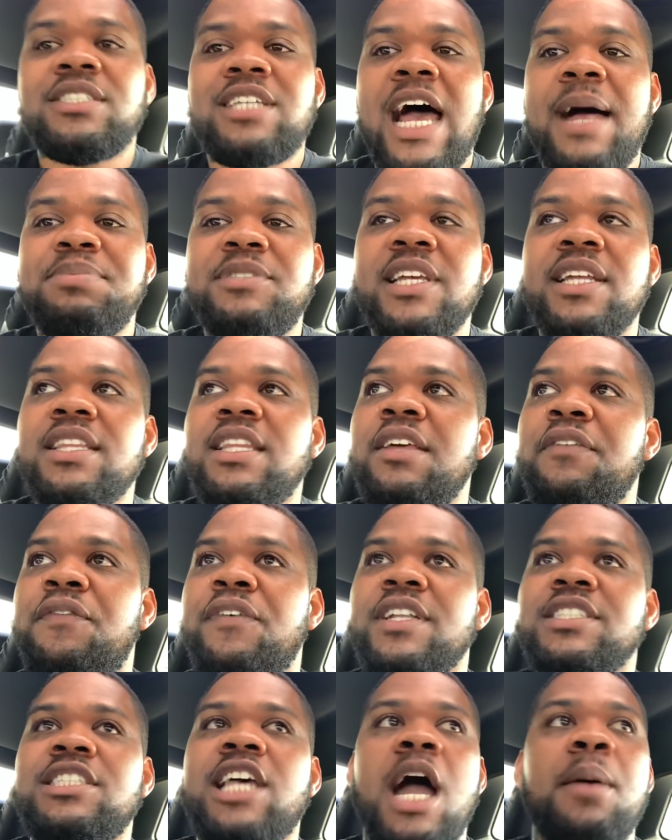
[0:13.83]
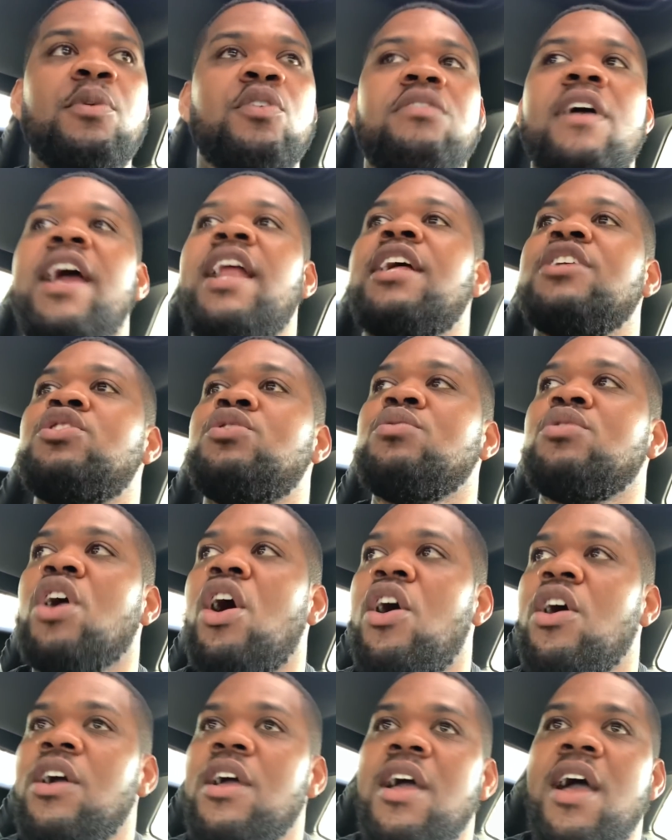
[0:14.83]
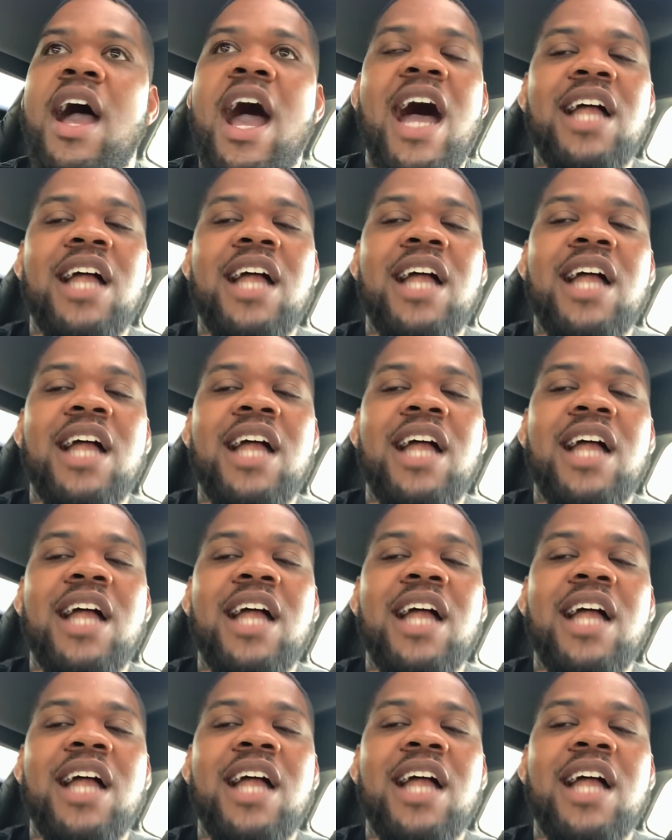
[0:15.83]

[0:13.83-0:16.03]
Coming right at you, dog.